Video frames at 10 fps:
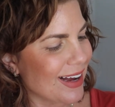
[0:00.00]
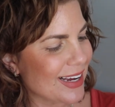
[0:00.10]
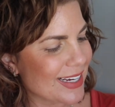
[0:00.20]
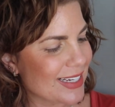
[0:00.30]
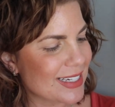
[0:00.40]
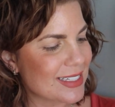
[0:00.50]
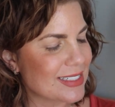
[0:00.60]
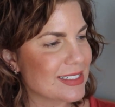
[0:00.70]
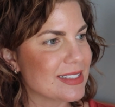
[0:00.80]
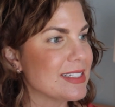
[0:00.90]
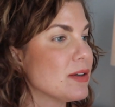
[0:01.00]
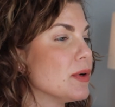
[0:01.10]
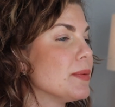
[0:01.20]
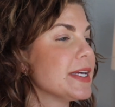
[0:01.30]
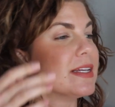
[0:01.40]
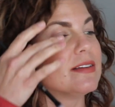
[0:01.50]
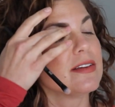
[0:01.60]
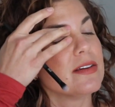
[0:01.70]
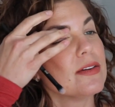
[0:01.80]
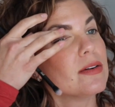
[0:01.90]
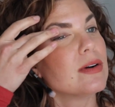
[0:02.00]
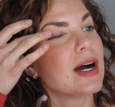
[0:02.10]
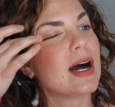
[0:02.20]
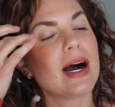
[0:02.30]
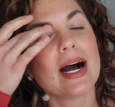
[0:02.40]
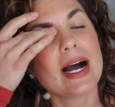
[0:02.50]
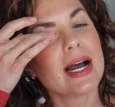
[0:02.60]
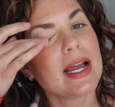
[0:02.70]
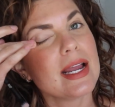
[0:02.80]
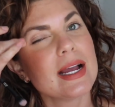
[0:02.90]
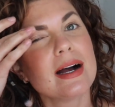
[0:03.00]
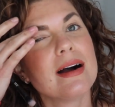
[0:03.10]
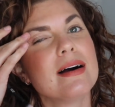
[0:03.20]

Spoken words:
and see what we can do. I